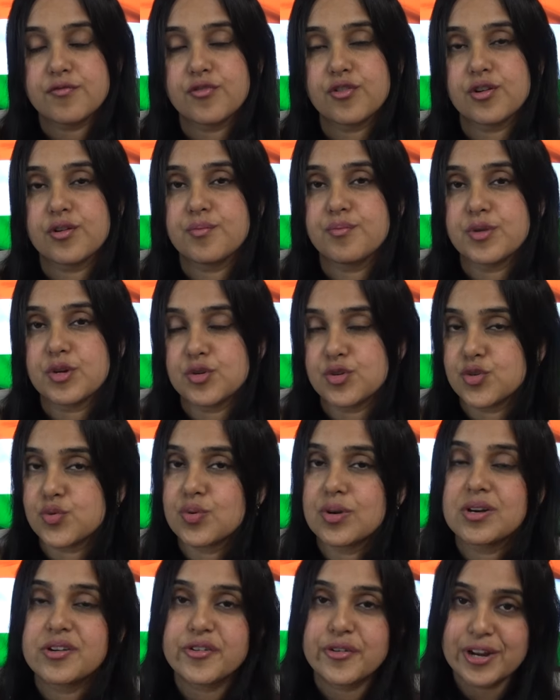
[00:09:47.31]
for
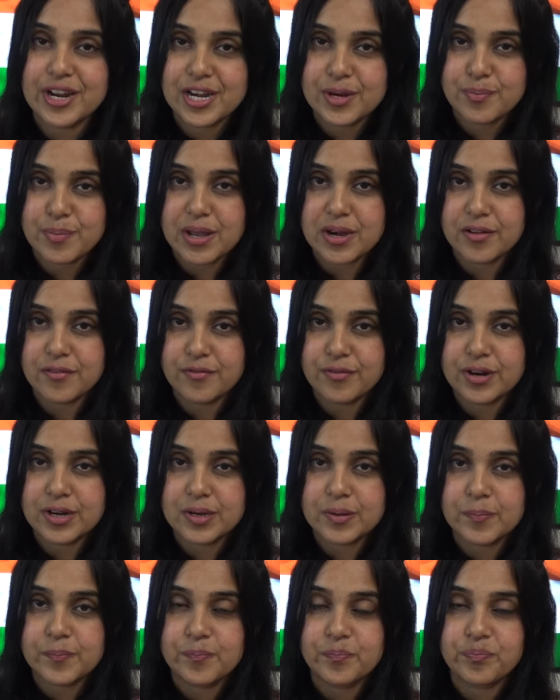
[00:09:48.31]
mutual trade benefit.